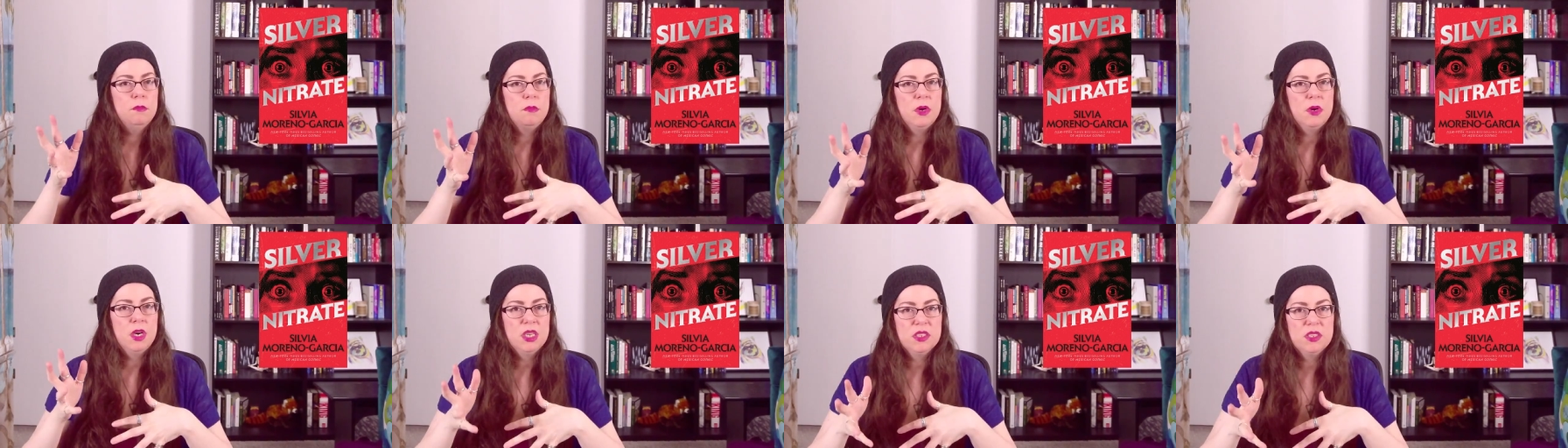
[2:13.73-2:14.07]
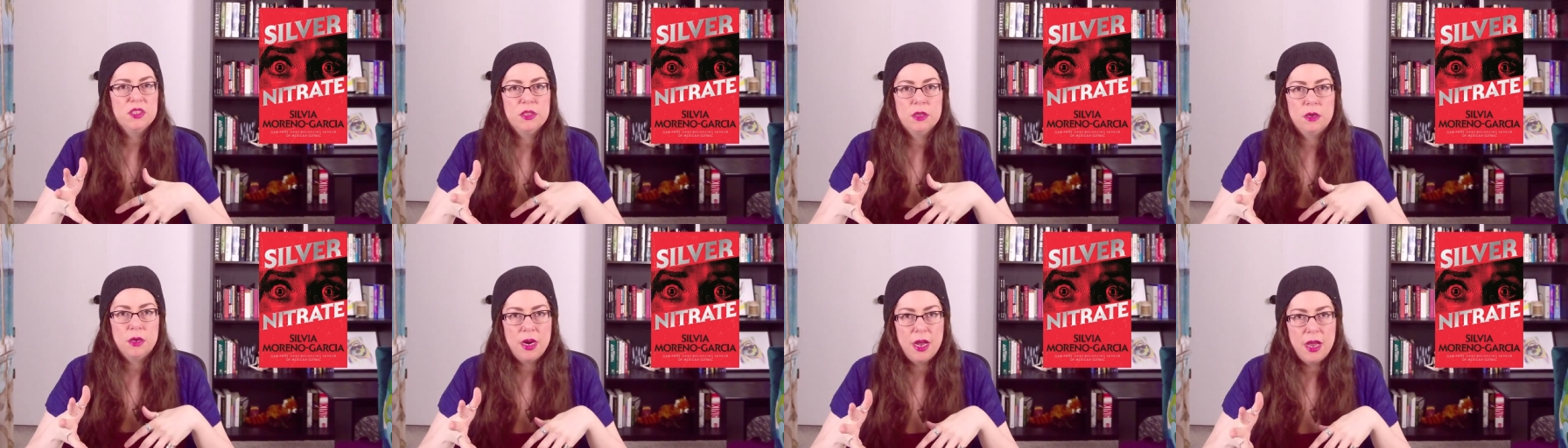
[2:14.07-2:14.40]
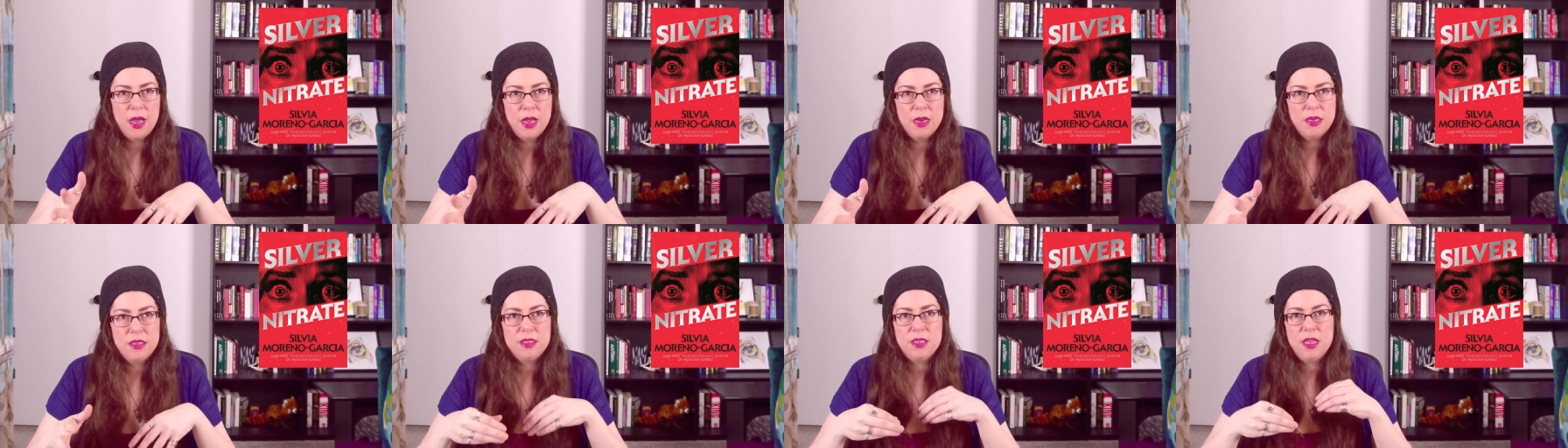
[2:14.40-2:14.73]

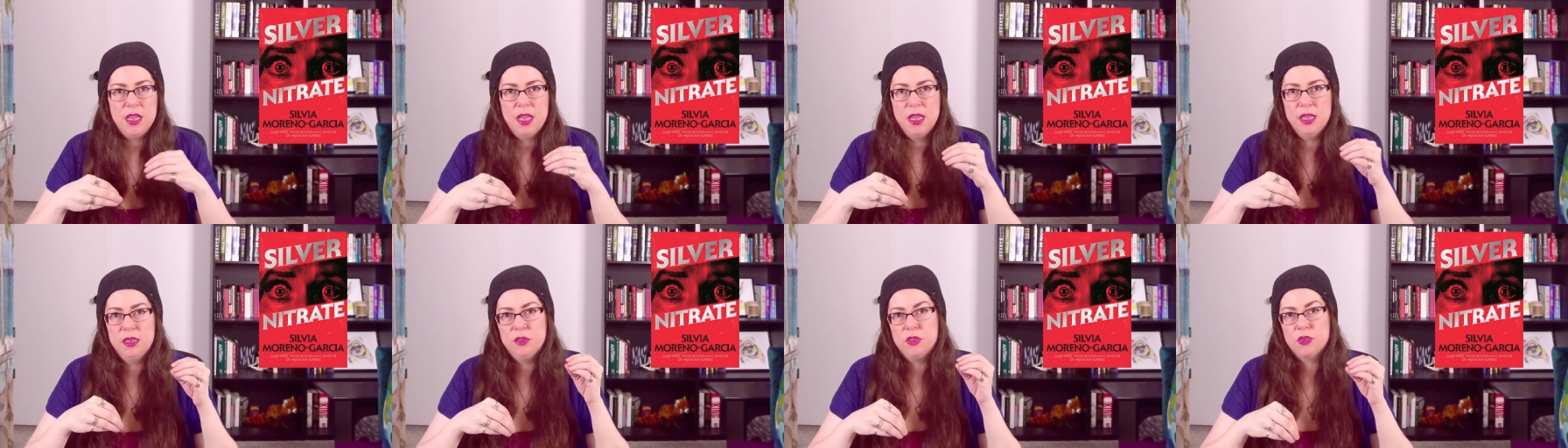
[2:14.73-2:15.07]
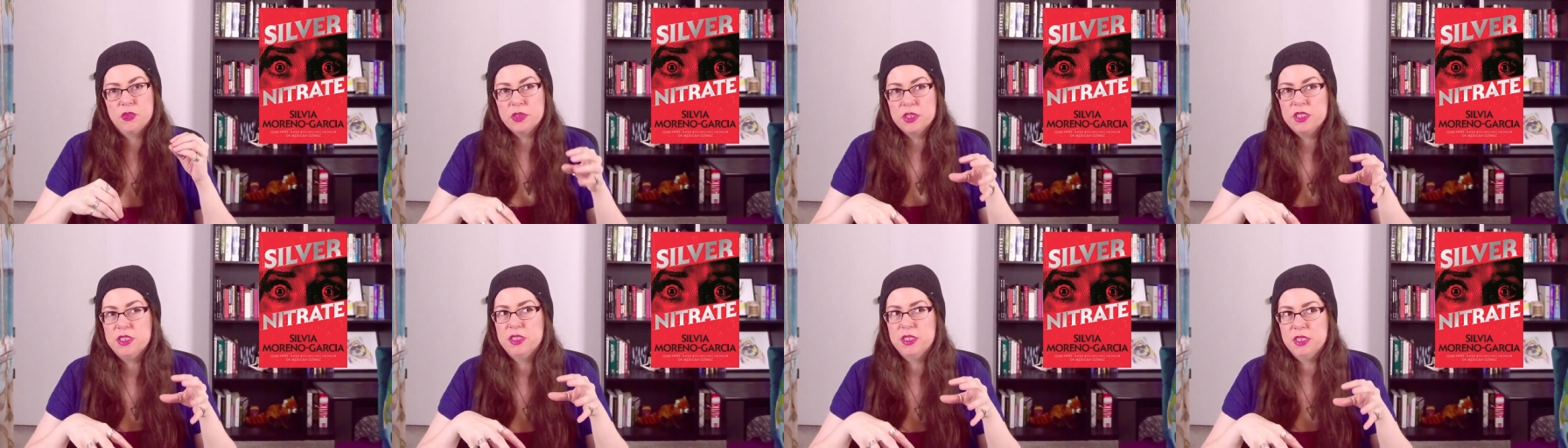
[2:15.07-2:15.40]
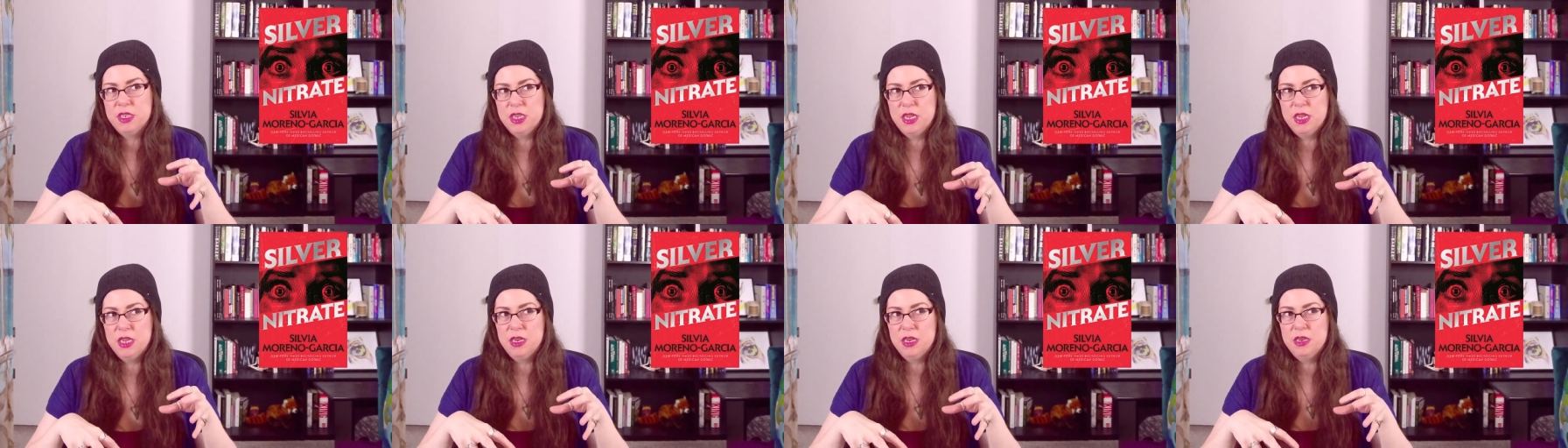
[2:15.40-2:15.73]
Montserrat and
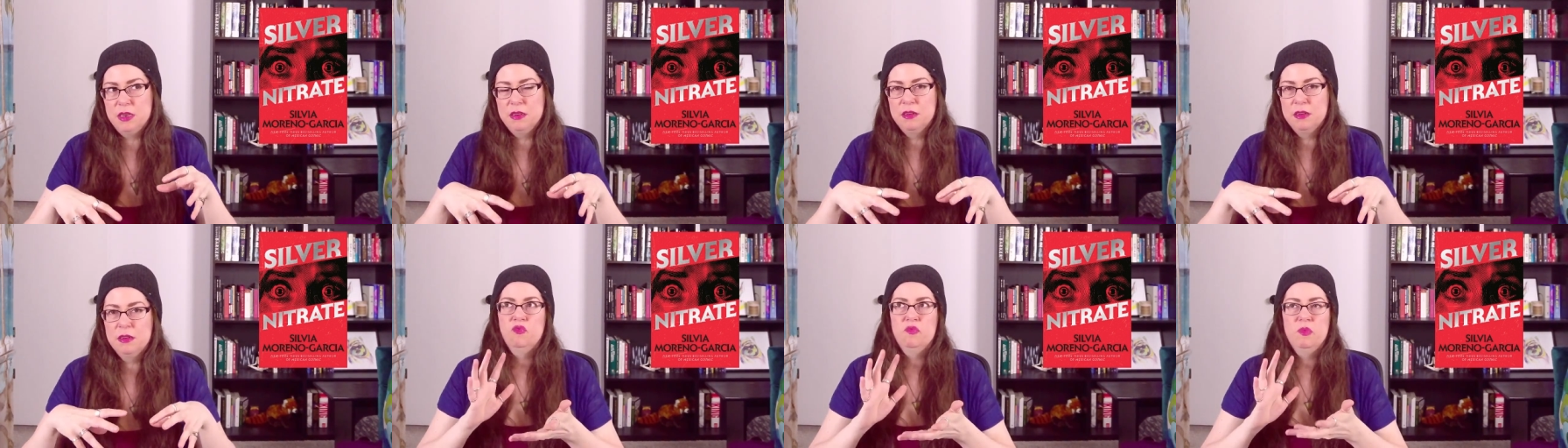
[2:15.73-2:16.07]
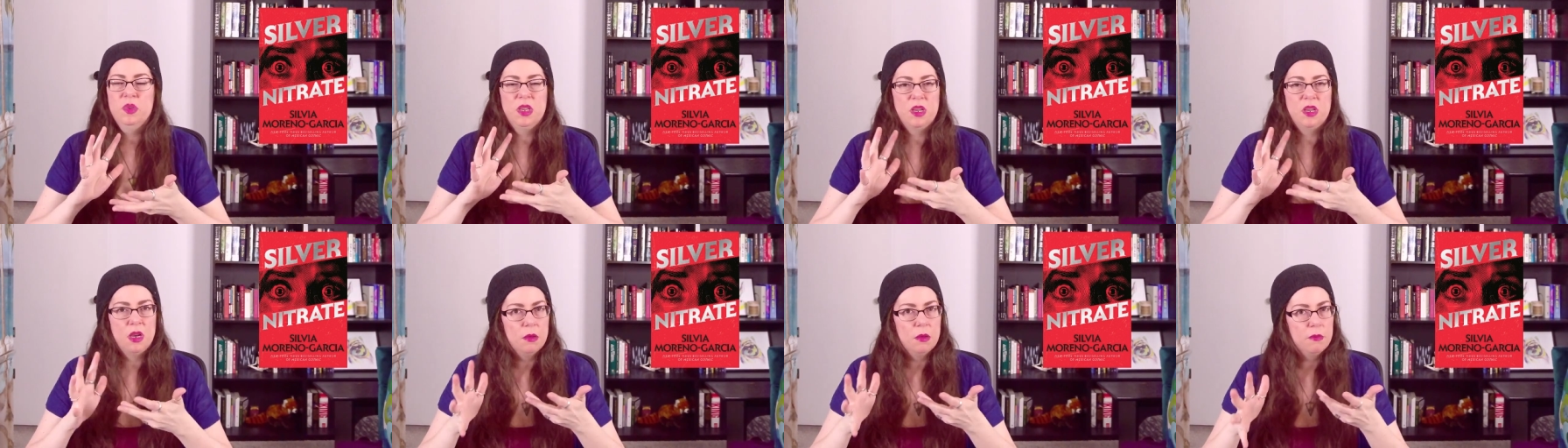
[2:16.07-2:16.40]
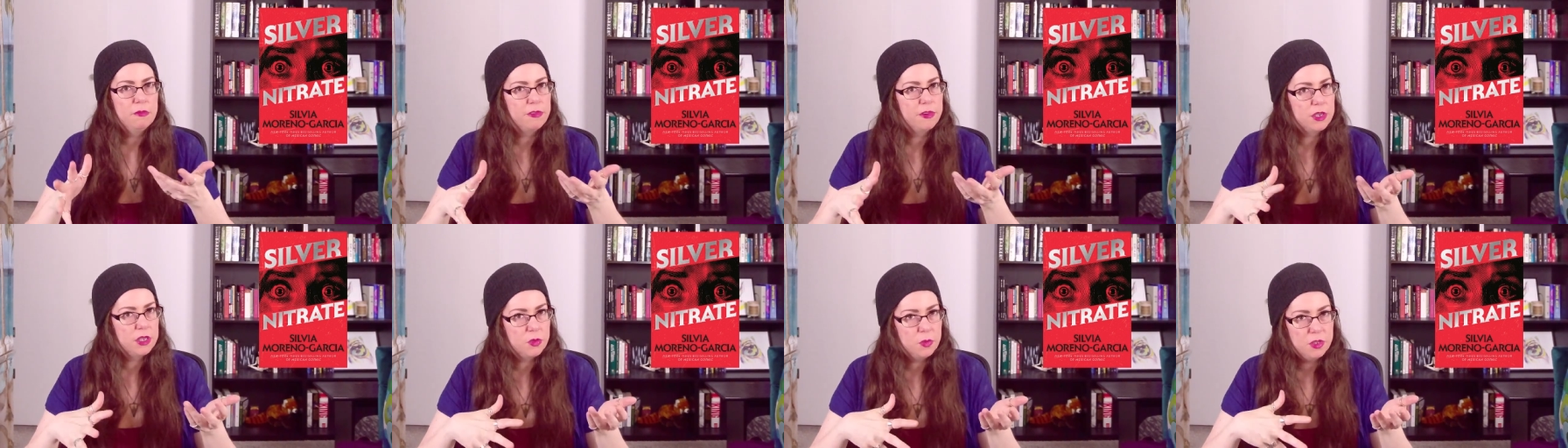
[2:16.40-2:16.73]
Tristan become
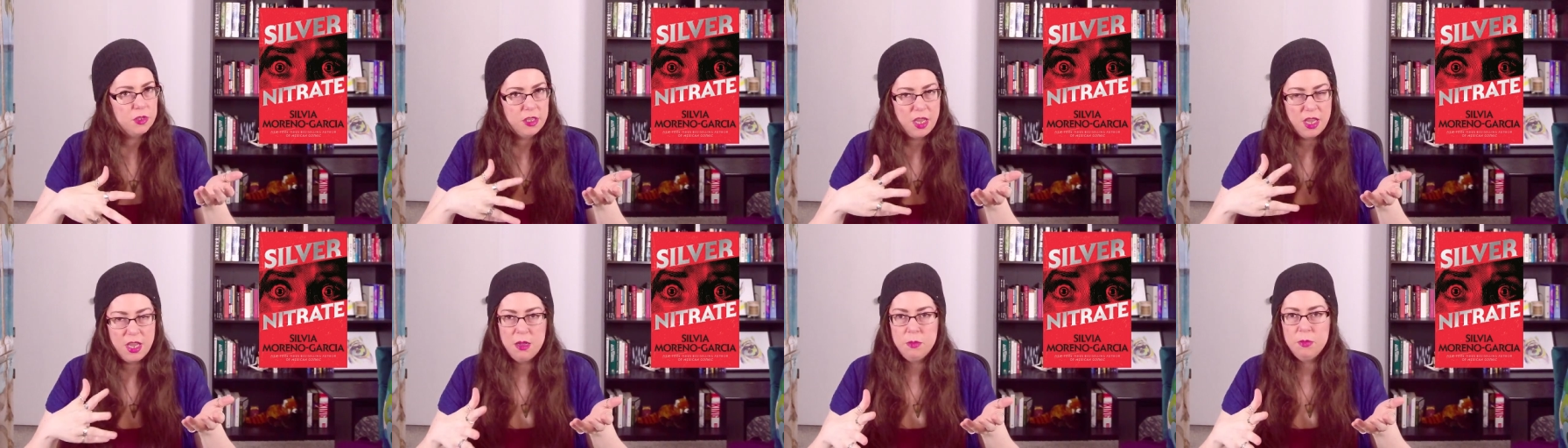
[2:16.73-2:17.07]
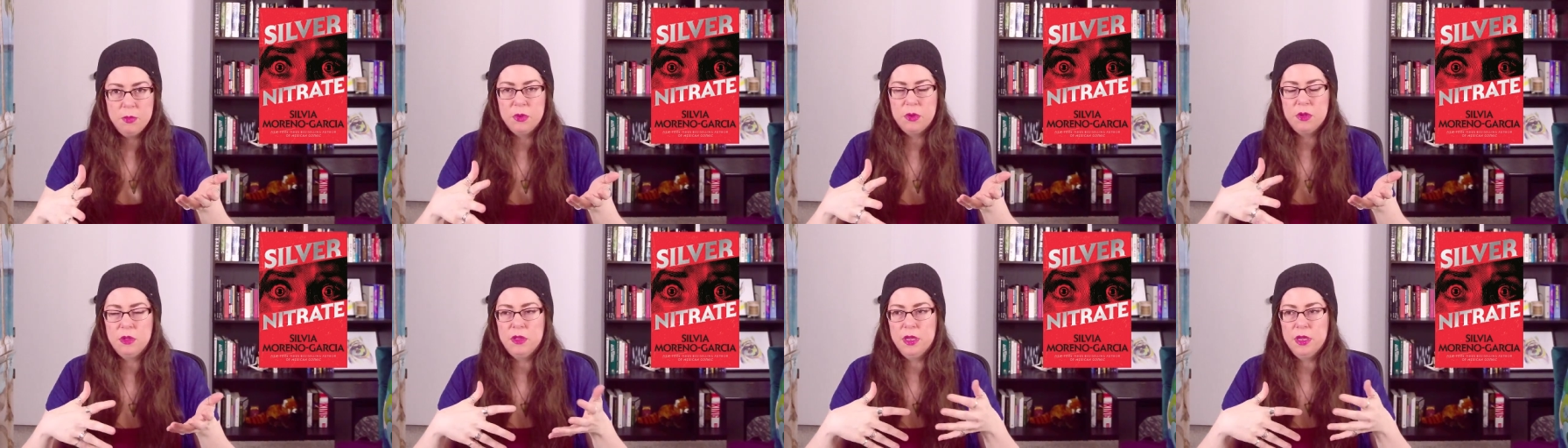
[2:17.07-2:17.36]
friends with Abel,